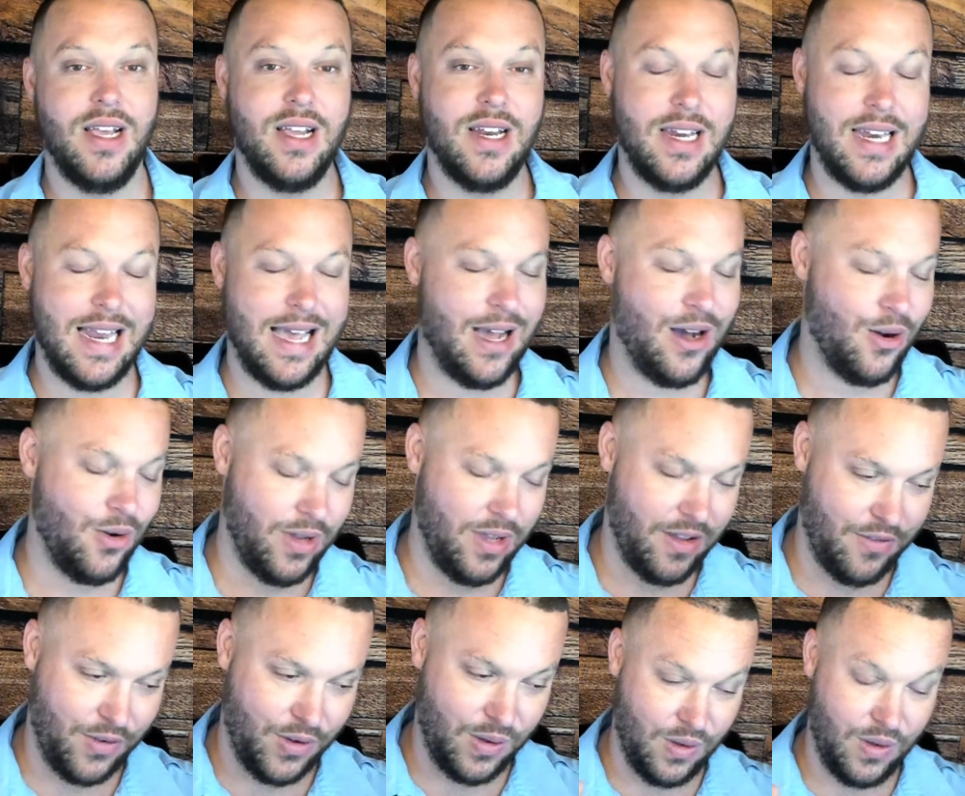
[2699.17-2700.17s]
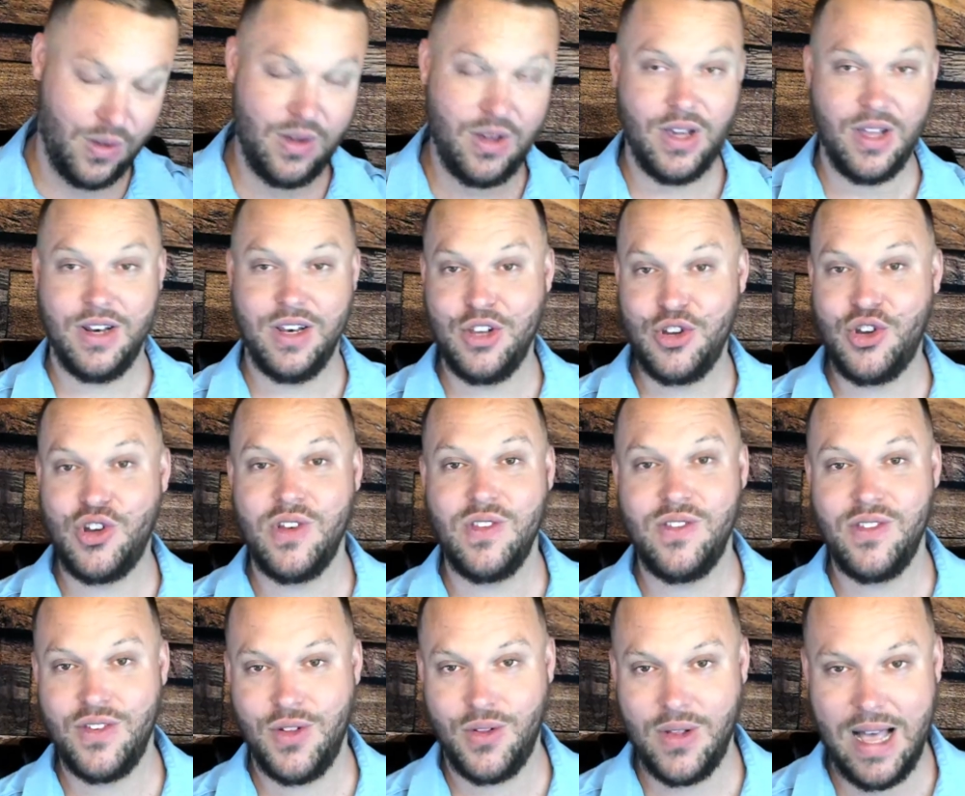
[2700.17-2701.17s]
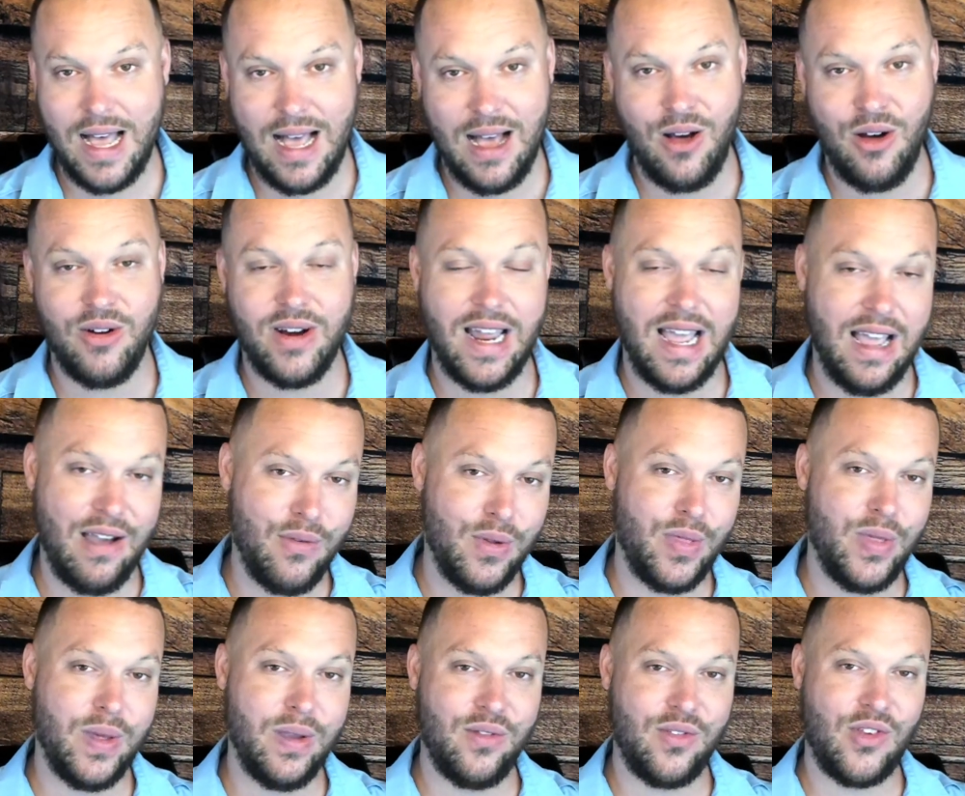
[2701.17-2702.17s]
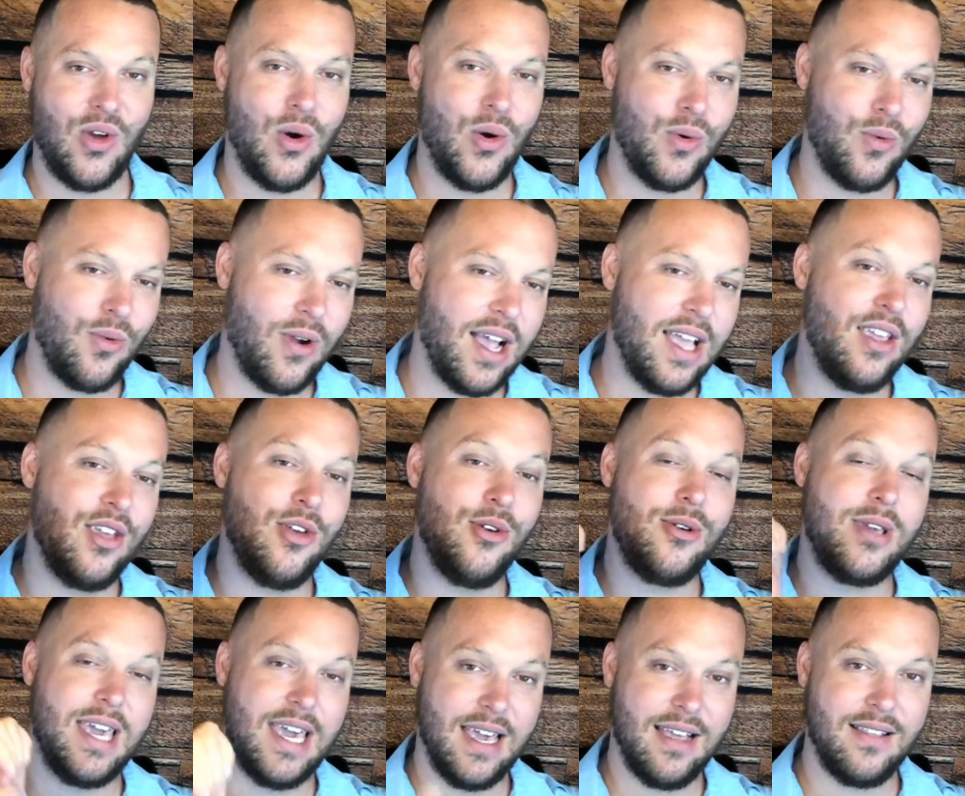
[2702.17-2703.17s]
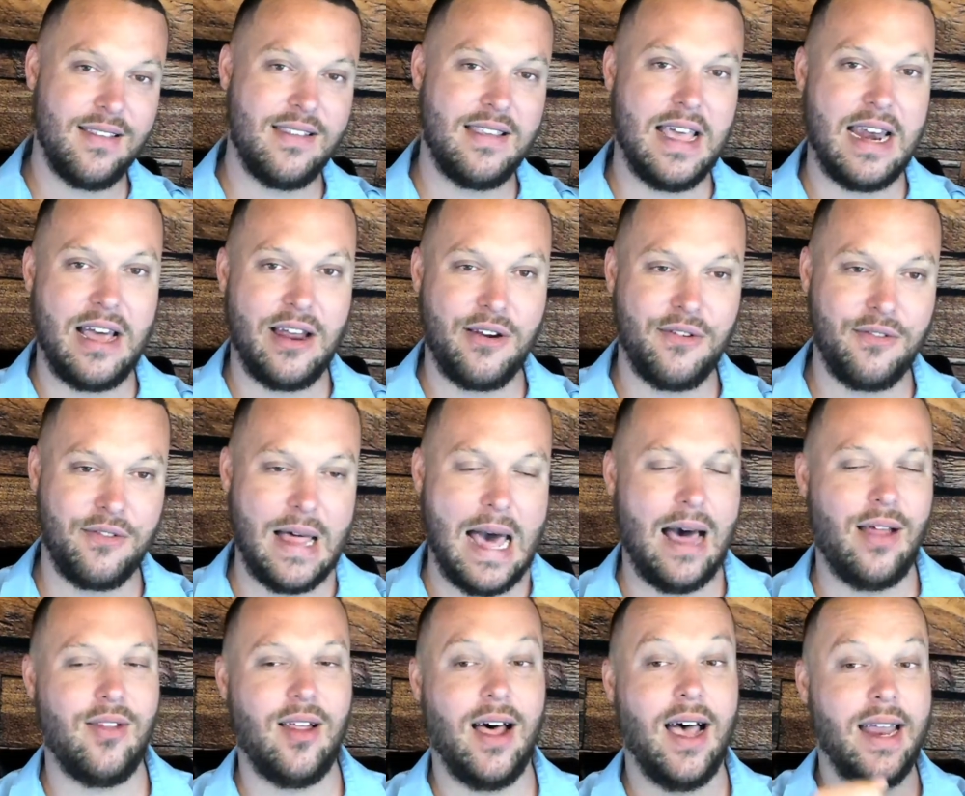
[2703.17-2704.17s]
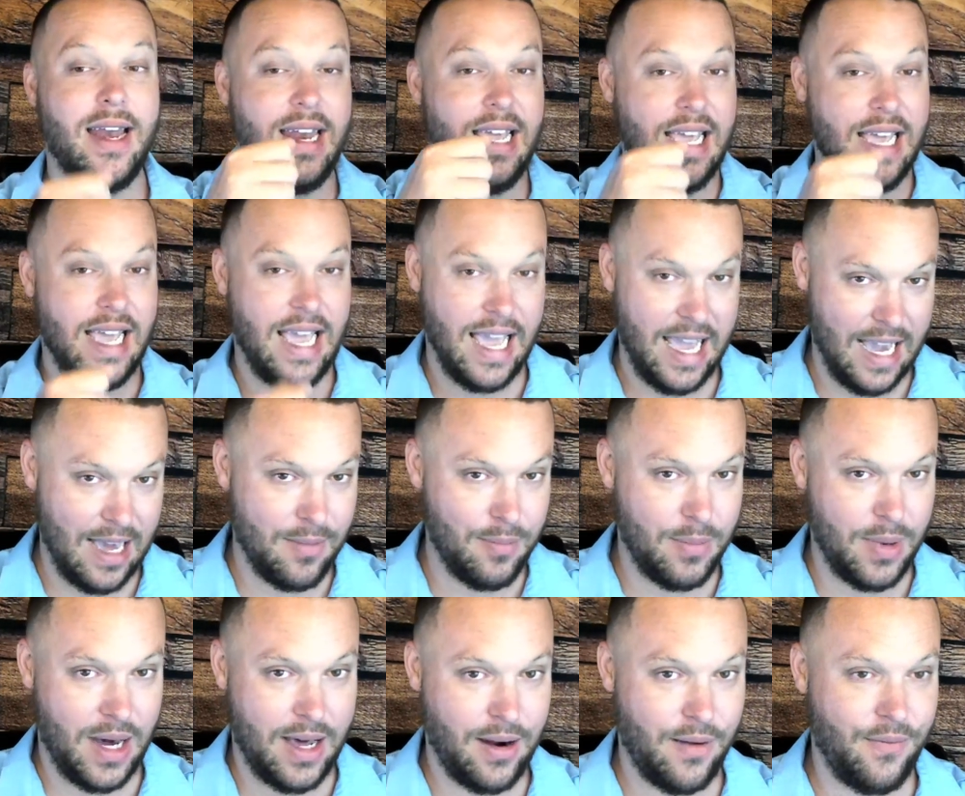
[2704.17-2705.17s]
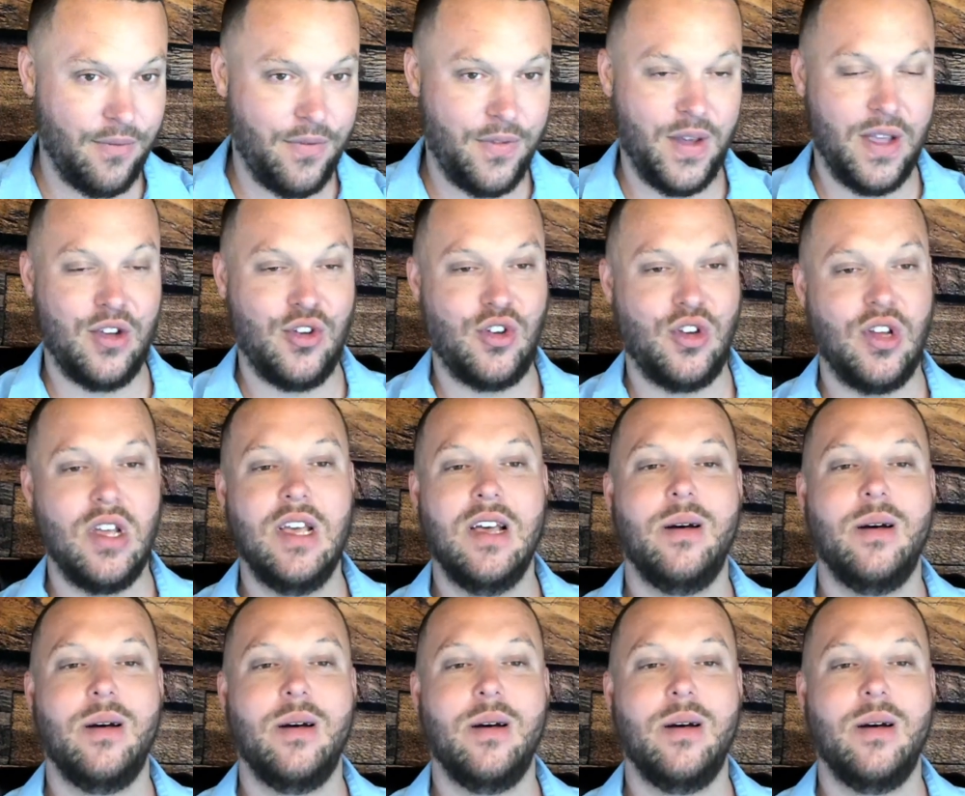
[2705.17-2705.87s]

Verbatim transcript: Now, if conditions allow and everything's going right, you can set out a flat line and bottom fish.